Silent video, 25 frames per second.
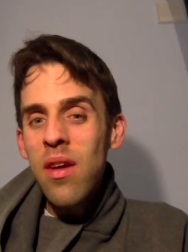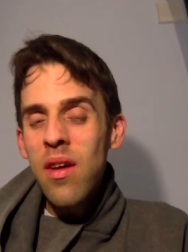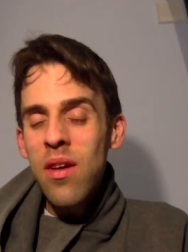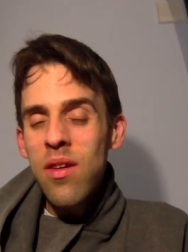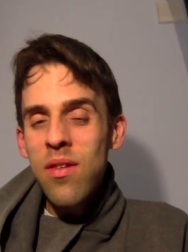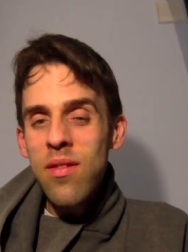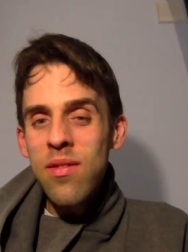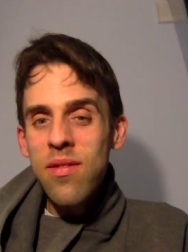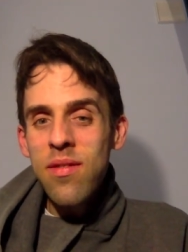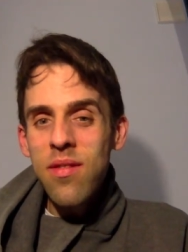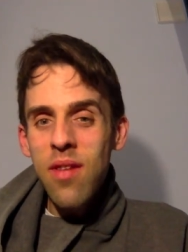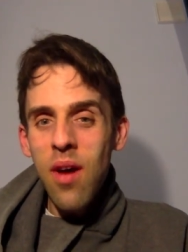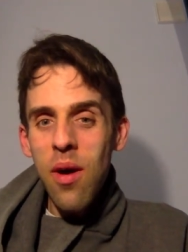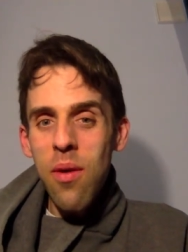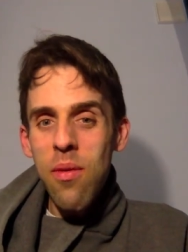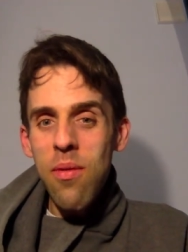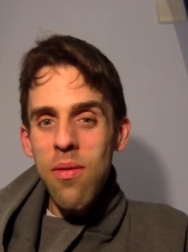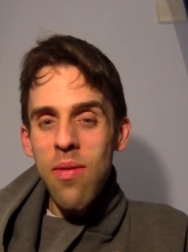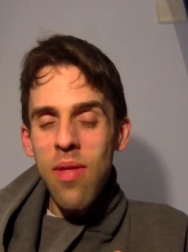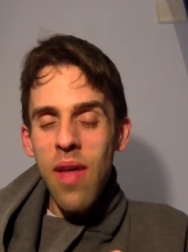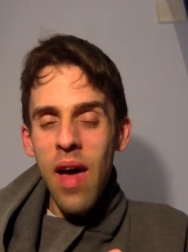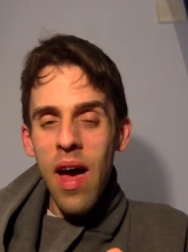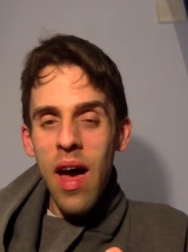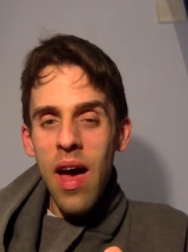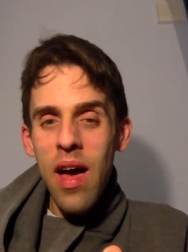so
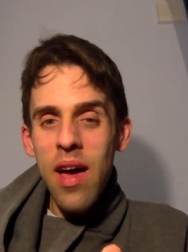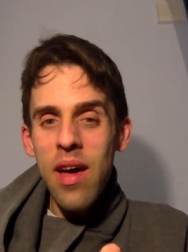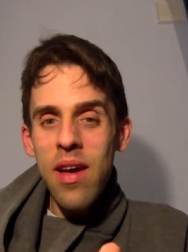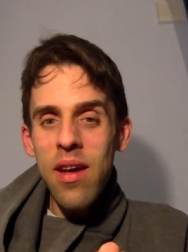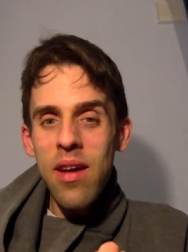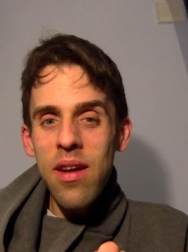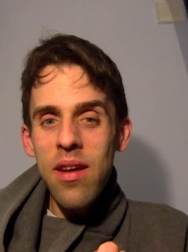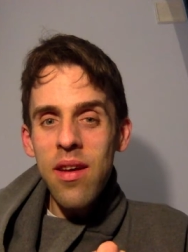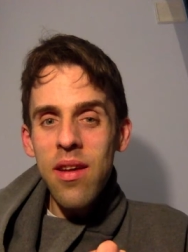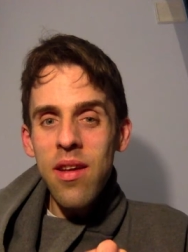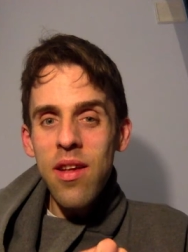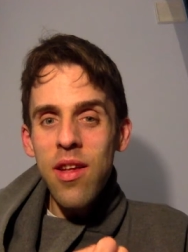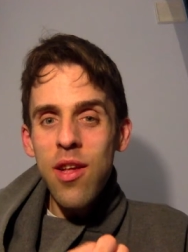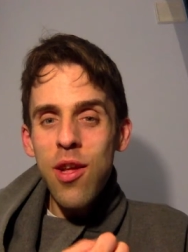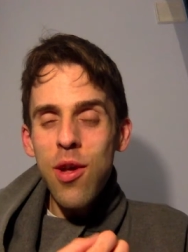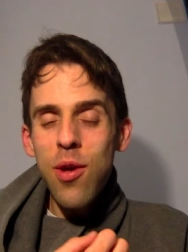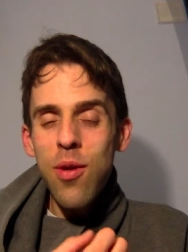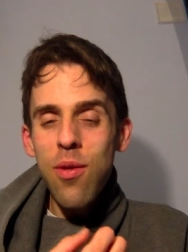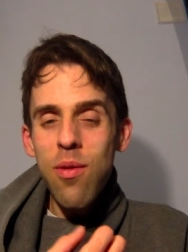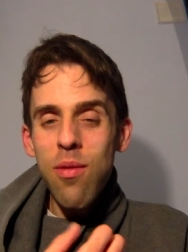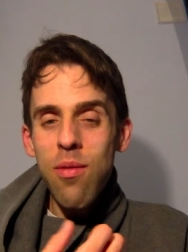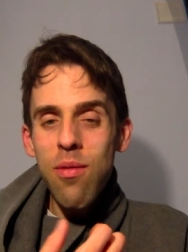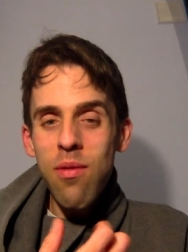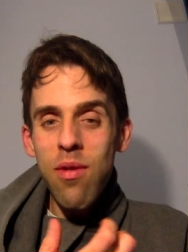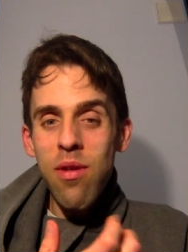that
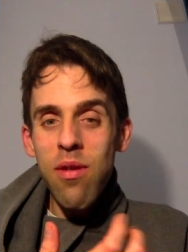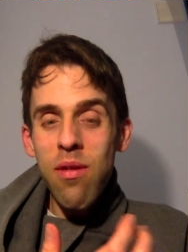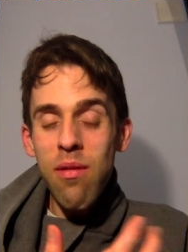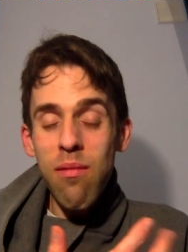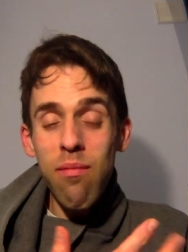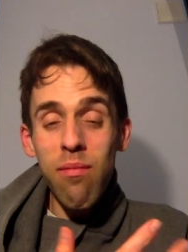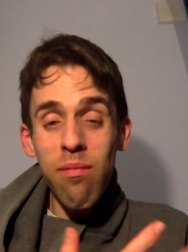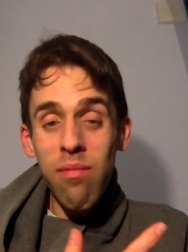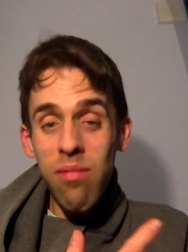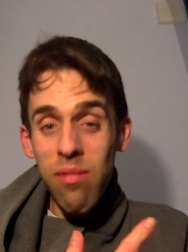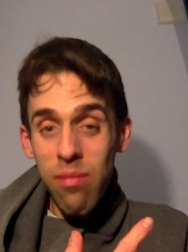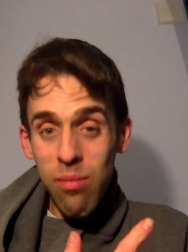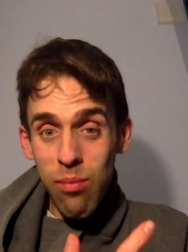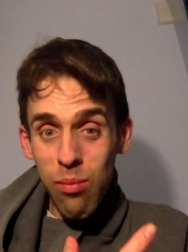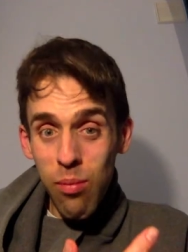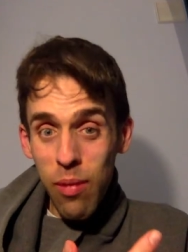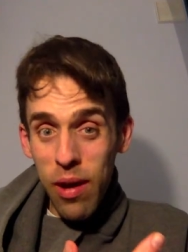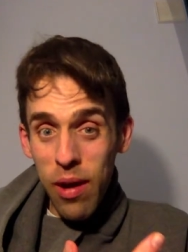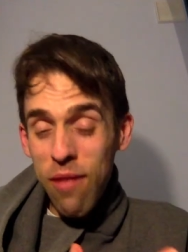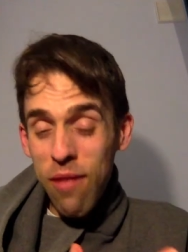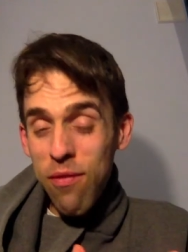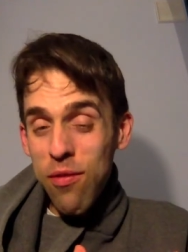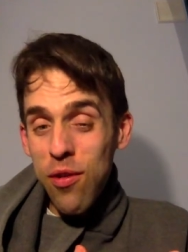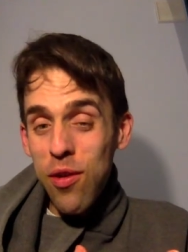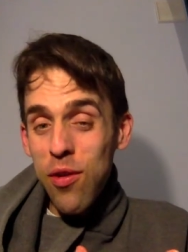you, you
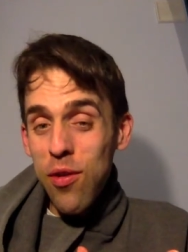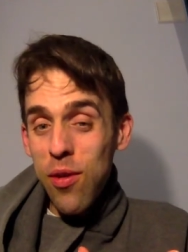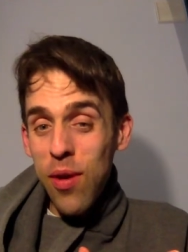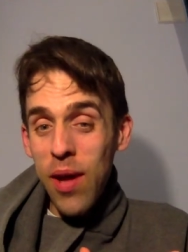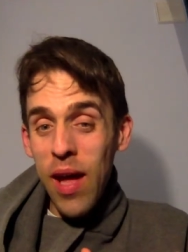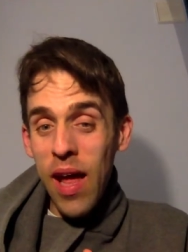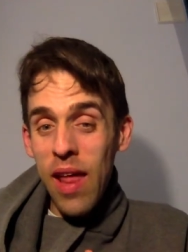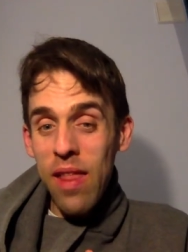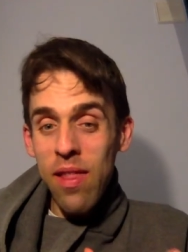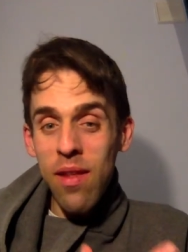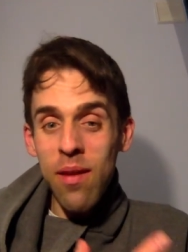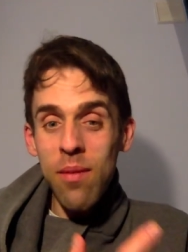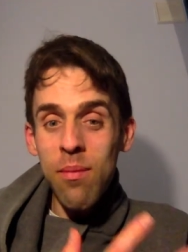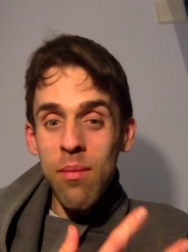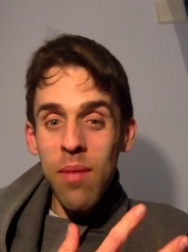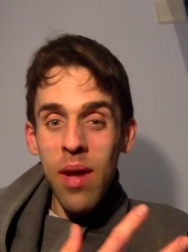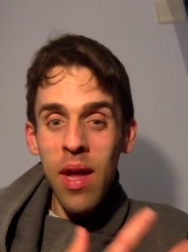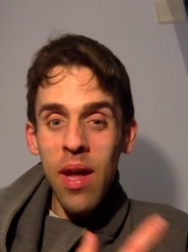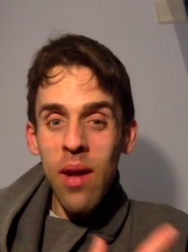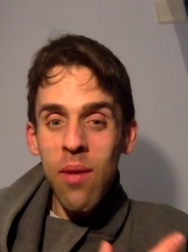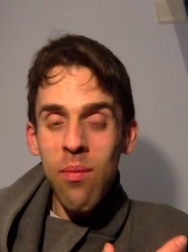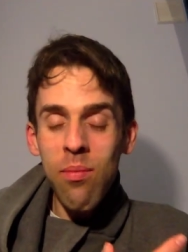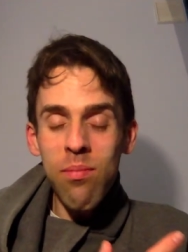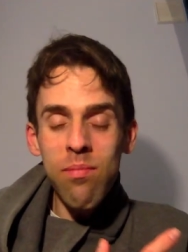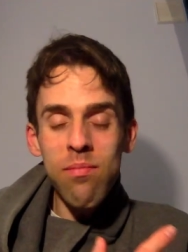if you do get them,
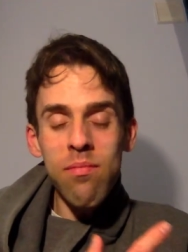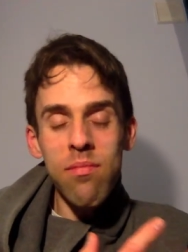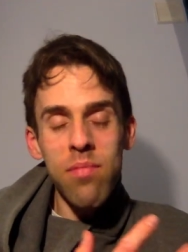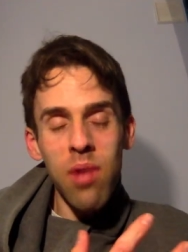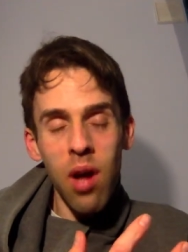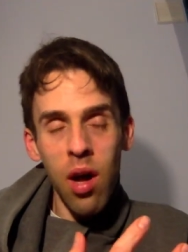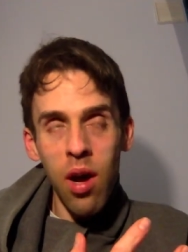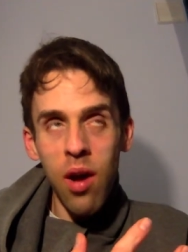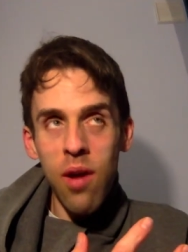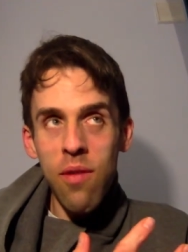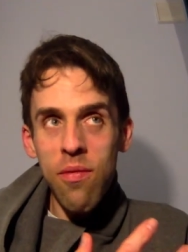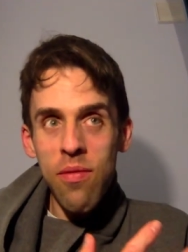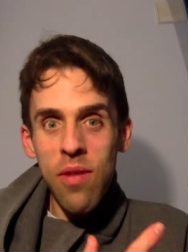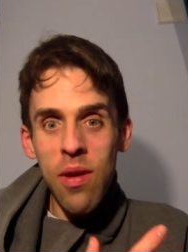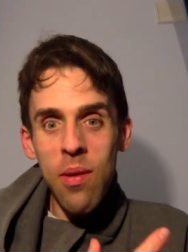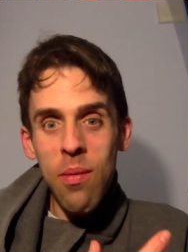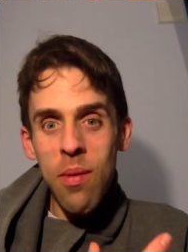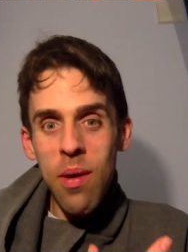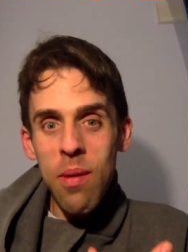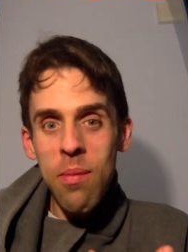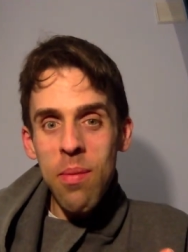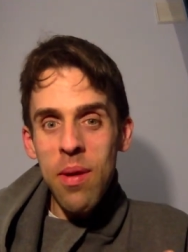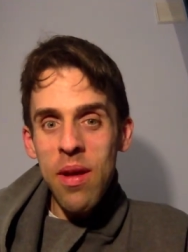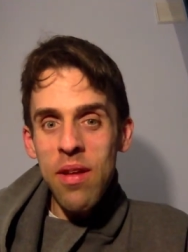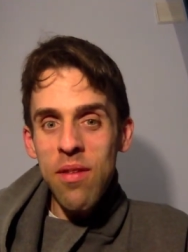it hopefully
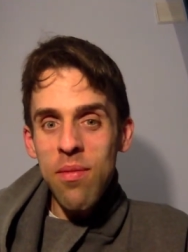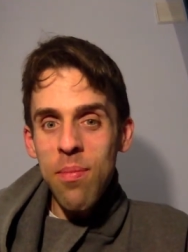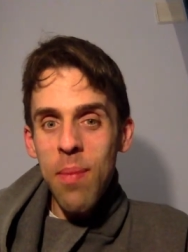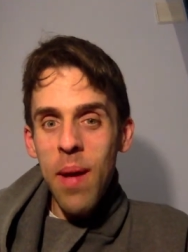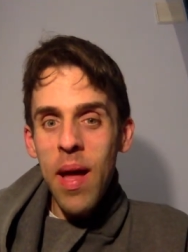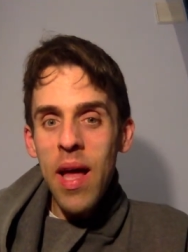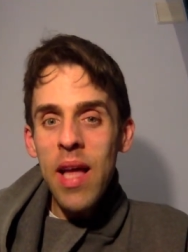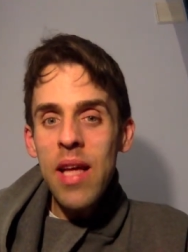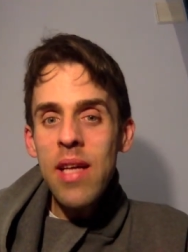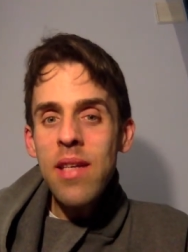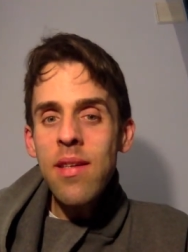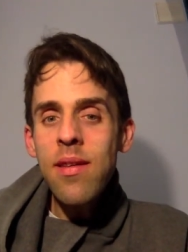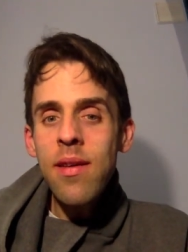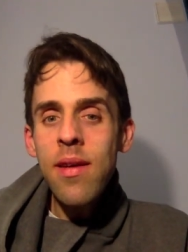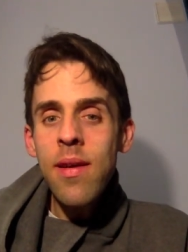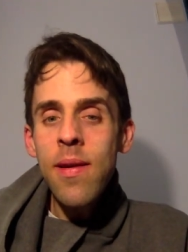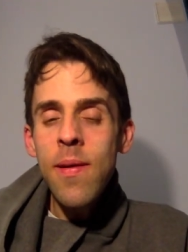won't be as bad.